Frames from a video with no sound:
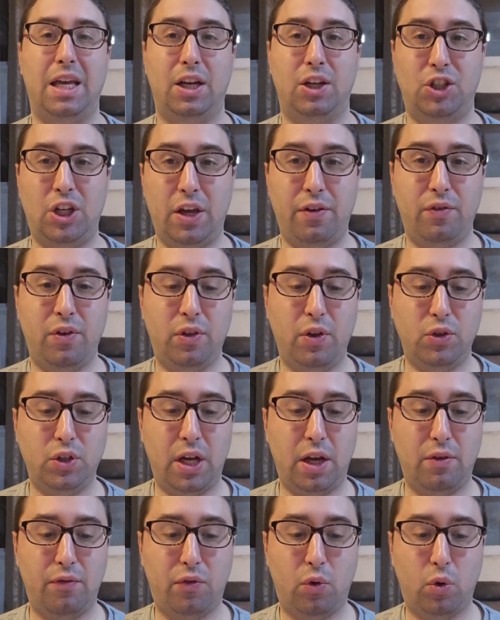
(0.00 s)
Shaving those
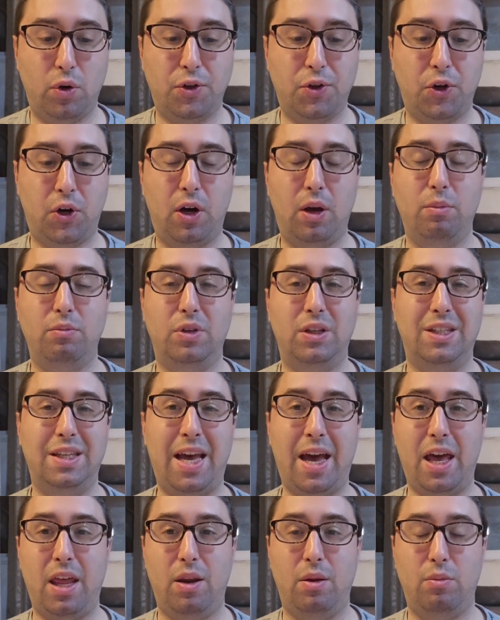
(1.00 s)
head four times, is
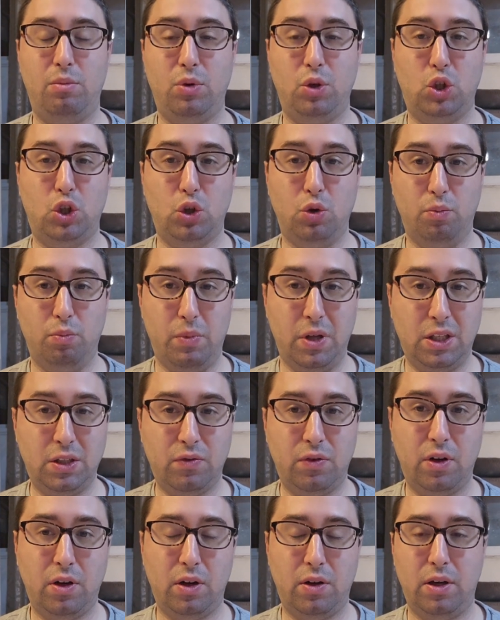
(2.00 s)
that Mishum
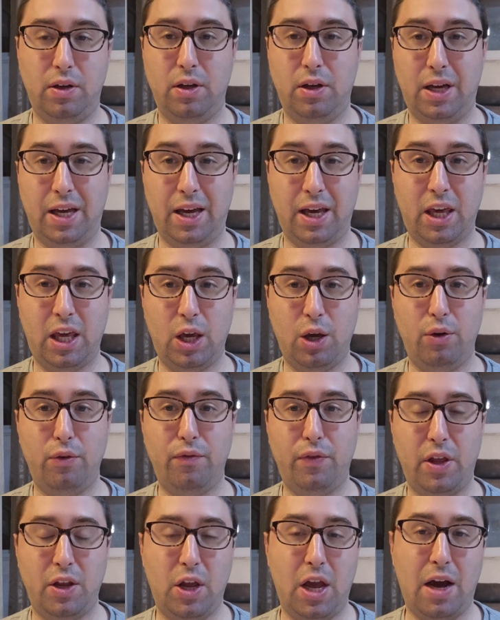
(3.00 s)
Mitzvah, a
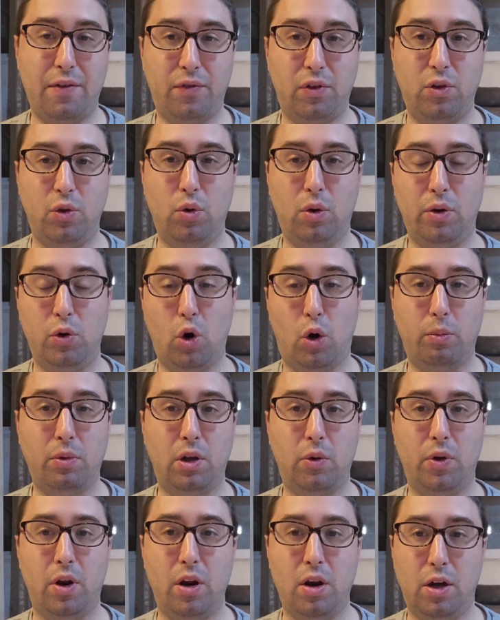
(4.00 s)
that you have to do it?
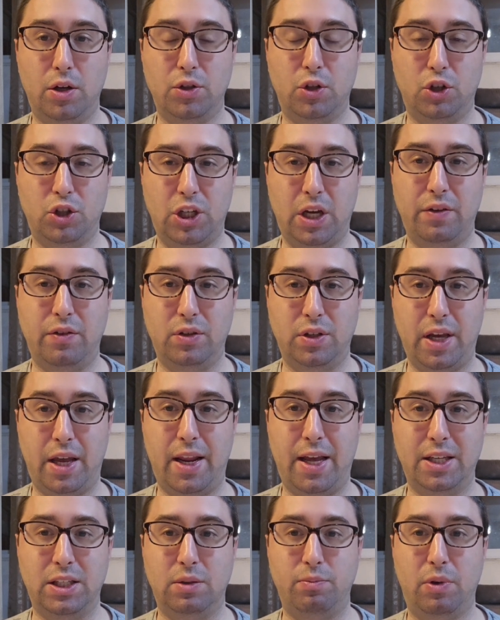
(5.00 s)
Normally when a Nazir shaves his head,
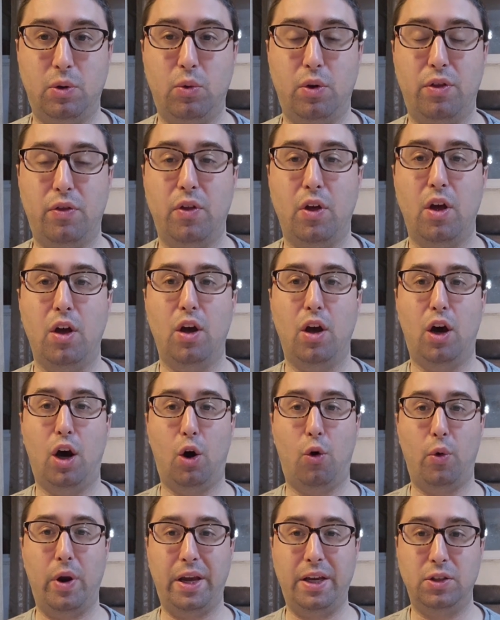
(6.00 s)
it has to be with
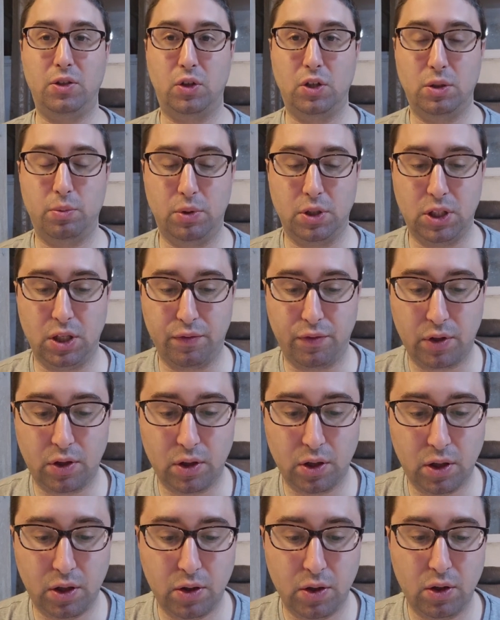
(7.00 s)
a razor
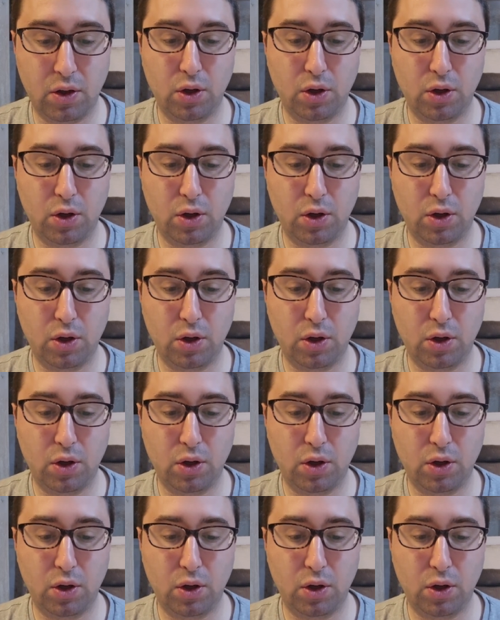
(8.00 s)
specifically.